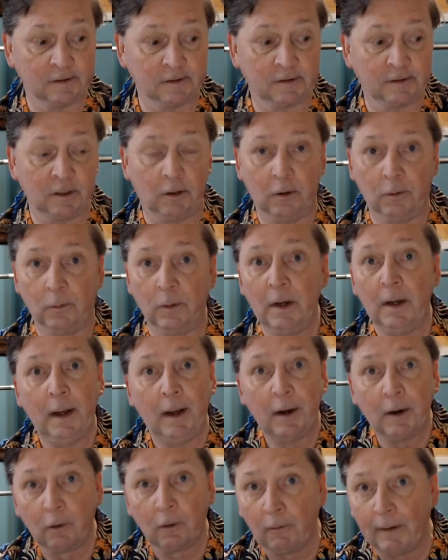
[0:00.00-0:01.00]
So
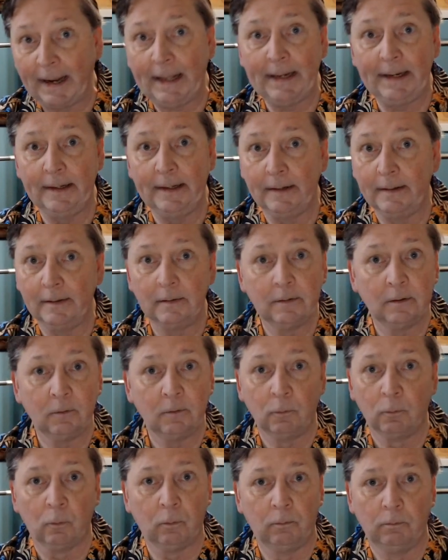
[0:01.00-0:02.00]
granted,
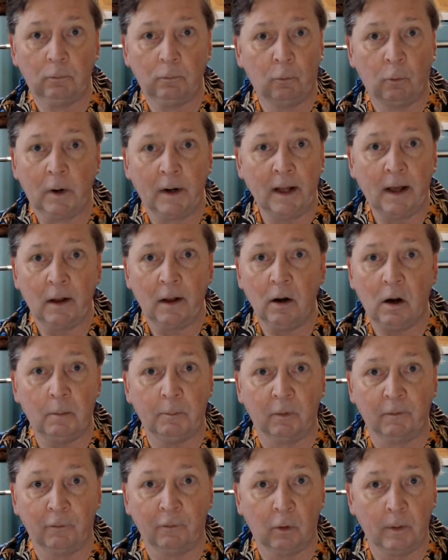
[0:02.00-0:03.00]
we're not all
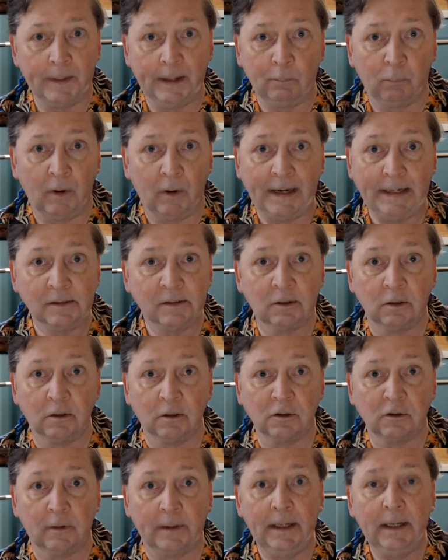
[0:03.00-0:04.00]
performing brain
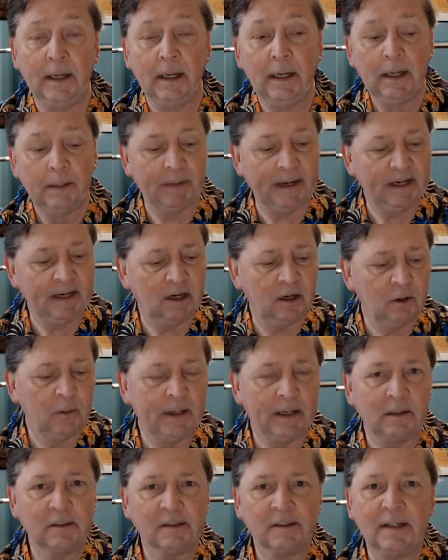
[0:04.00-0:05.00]
surgery. But you know who
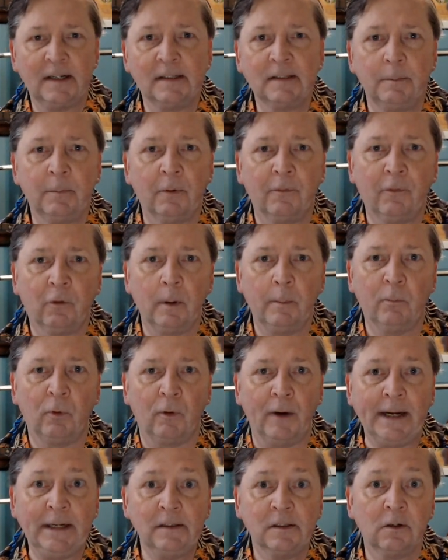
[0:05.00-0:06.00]
else doesn't perform
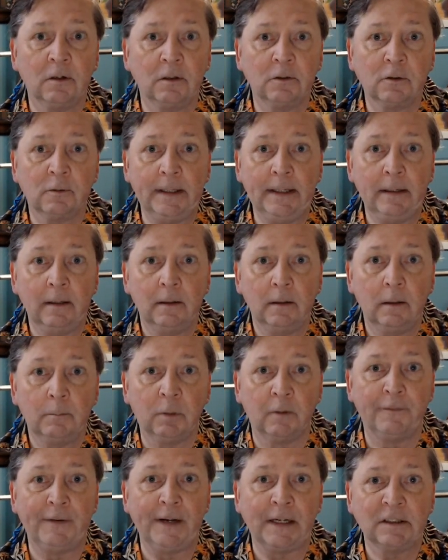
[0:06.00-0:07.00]
brain surgery?
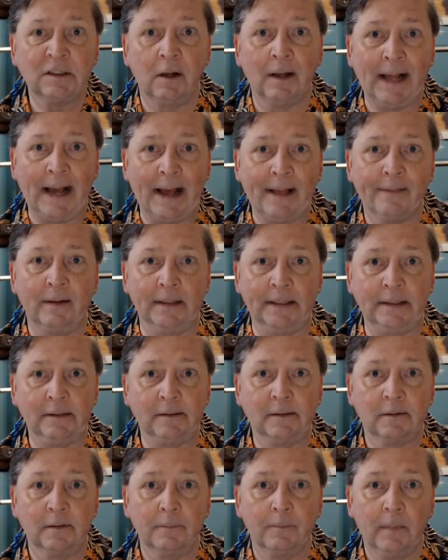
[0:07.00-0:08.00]
Professional
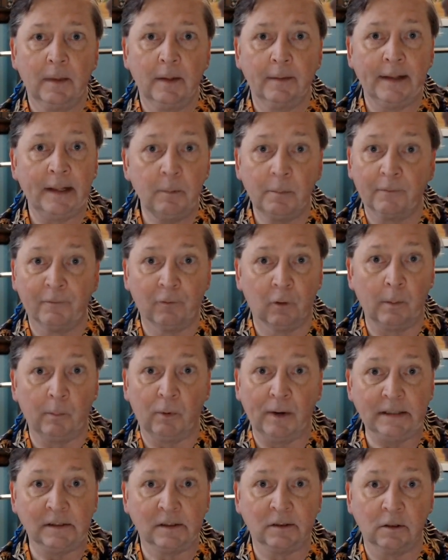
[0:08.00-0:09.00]
athletes. They don't perform
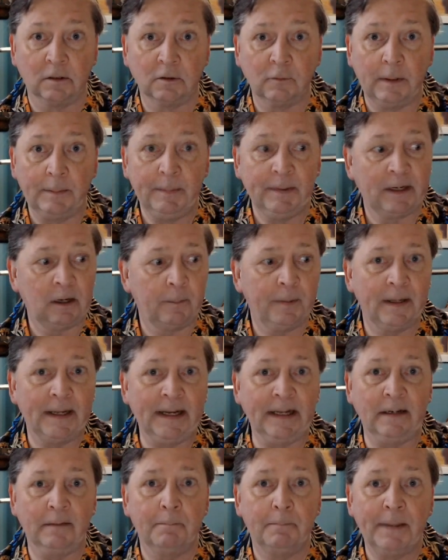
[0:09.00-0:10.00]
brain surgery, but they're
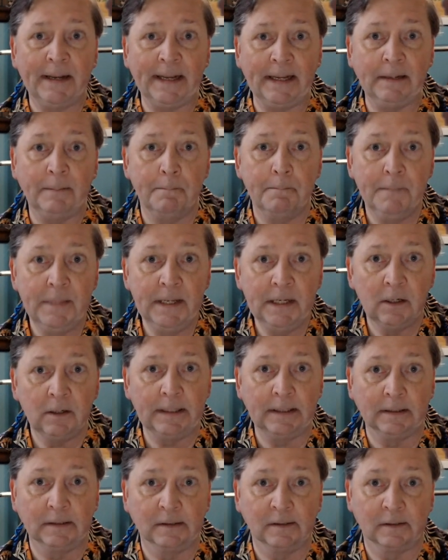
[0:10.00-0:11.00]
paid
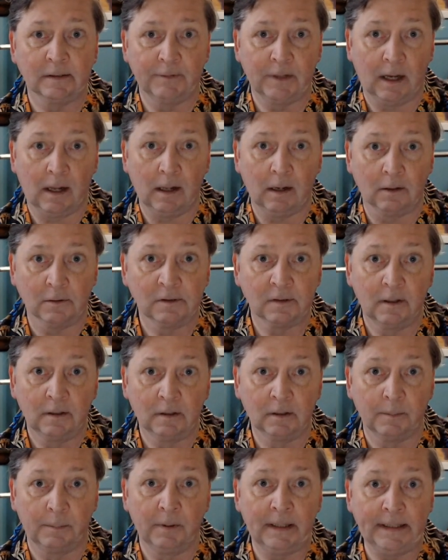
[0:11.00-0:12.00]
millions of dollars
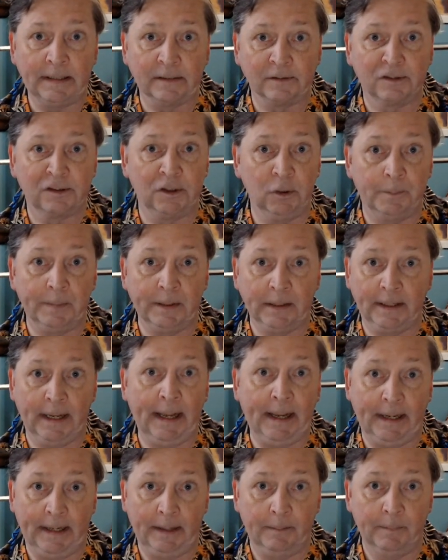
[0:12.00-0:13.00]
to play a stupid
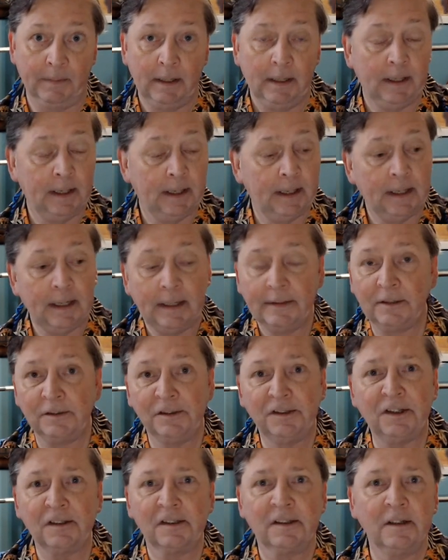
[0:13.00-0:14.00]
game. There's
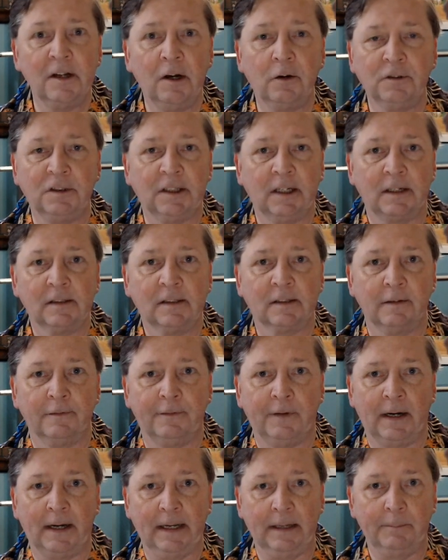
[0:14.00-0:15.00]
just no
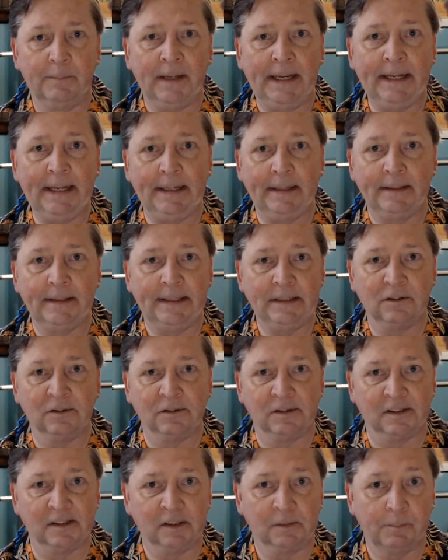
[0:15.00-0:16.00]
justifying paying
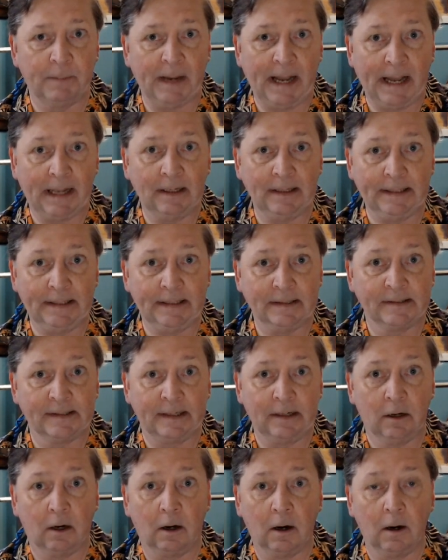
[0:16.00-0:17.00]
teachers as badly as
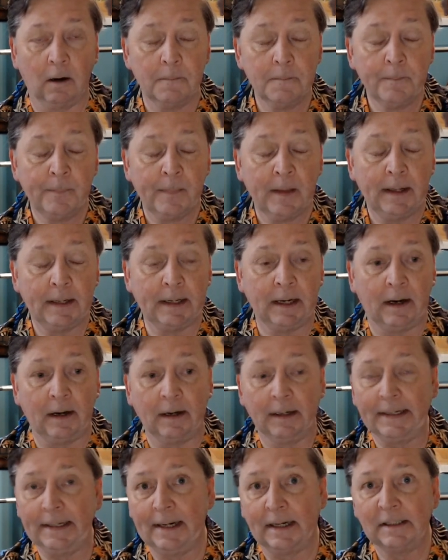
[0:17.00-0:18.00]
they are. Now,
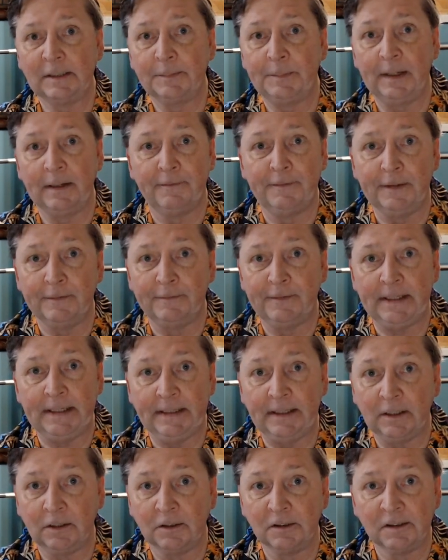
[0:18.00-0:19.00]
again, I spent 15
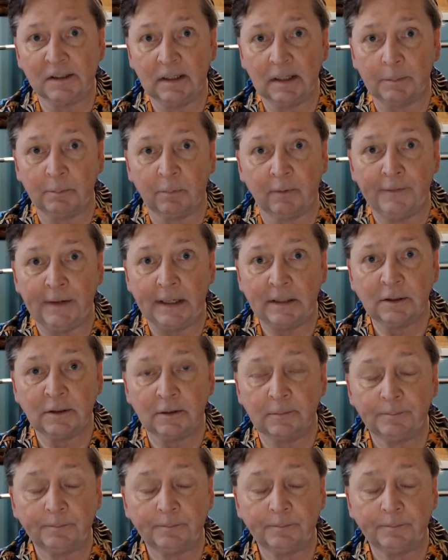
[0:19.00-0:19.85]
years in the profession.